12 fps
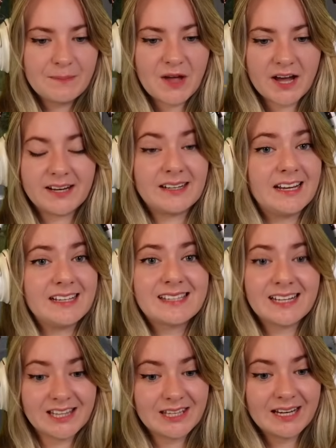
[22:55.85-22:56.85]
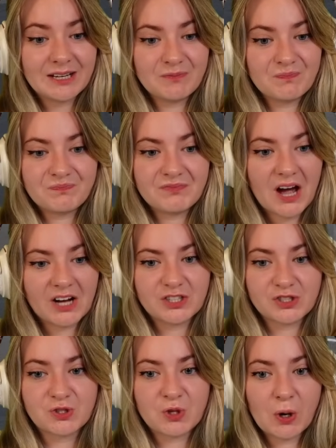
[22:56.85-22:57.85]
I didn't hit anything. I
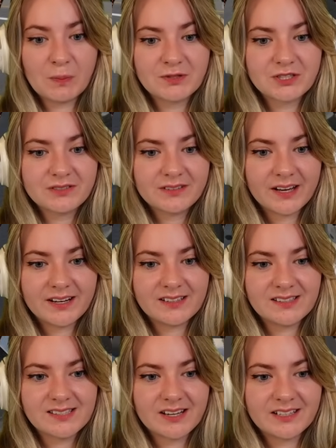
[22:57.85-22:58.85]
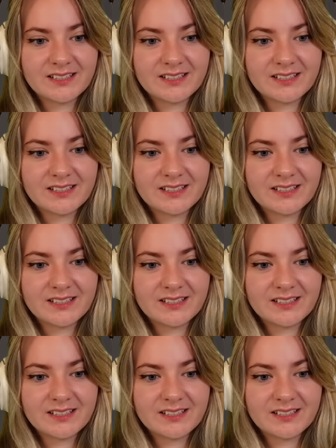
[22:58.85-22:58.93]
just stopped and it decided